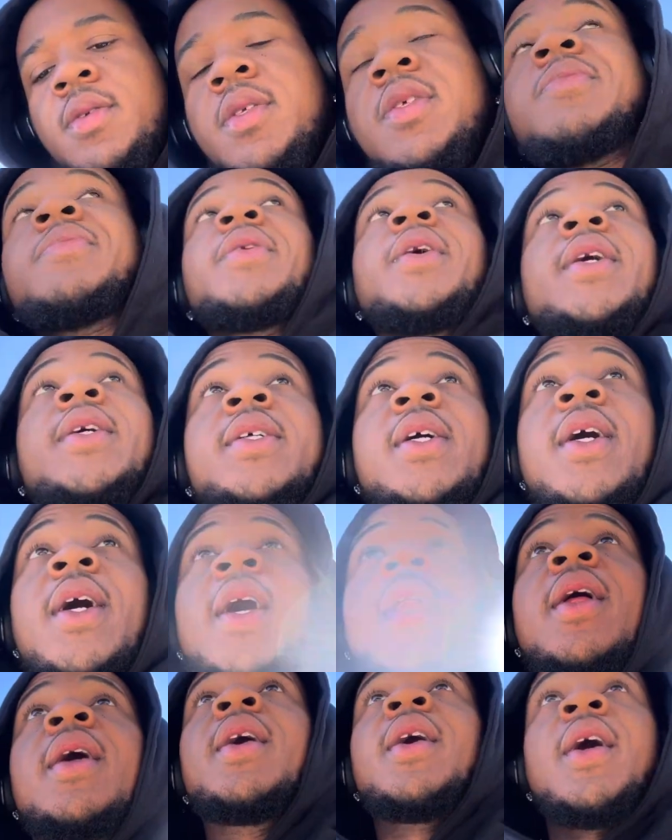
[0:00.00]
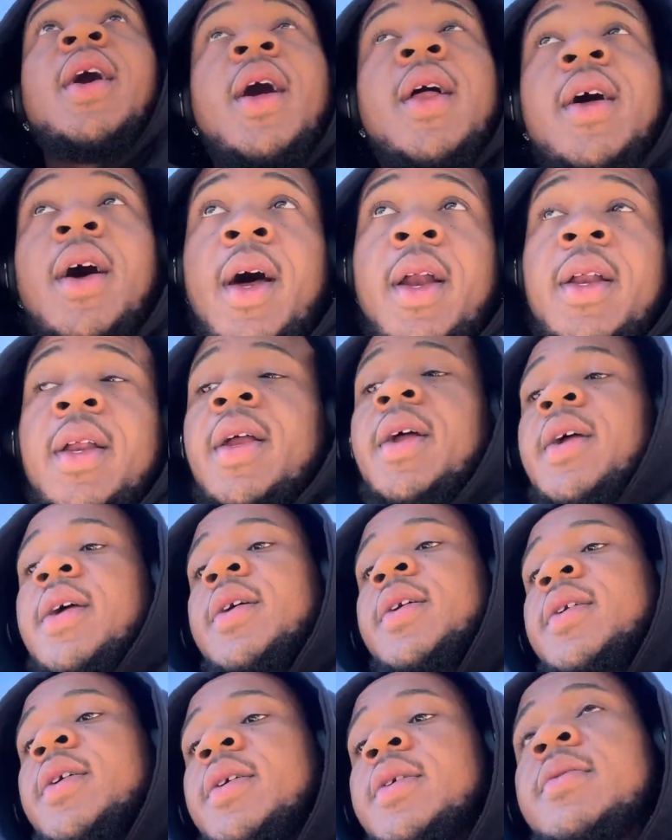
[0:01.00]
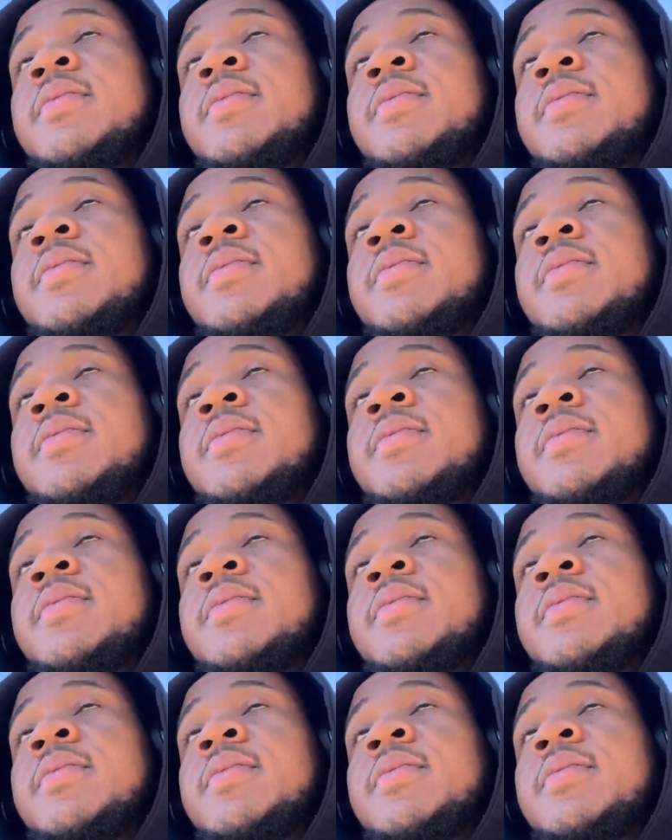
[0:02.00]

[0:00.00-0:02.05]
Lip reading: Because I got a haircut.